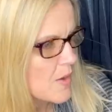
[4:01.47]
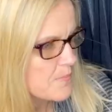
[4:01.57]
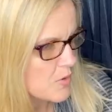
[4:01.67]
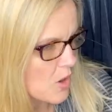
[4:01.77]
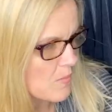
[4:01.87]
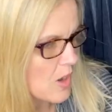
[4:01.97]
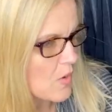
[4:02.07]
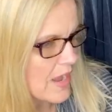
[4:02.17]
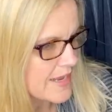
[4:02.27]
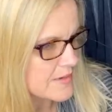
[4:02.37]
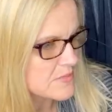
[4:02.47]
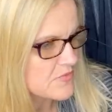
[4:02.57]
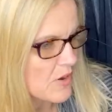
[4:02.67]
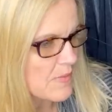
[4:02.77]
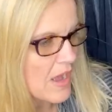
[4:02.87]
promo items
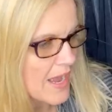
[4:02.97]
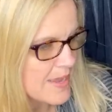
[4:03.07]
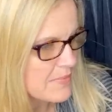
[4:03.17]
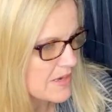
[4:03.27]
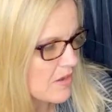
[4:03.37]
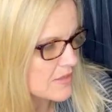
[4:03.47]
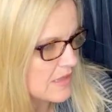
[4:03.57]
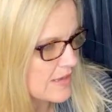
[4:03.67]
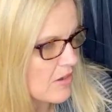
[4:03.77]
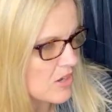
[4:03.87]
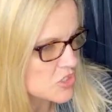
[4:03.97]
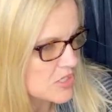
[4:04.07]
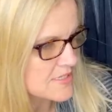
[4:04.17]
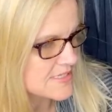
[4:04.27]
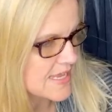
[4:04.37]
from a high bid online
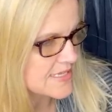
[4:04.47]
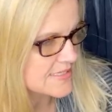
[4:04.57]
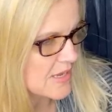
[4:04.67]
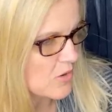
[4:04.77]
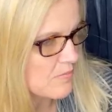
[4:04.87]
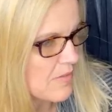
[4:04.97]
auction estate sale.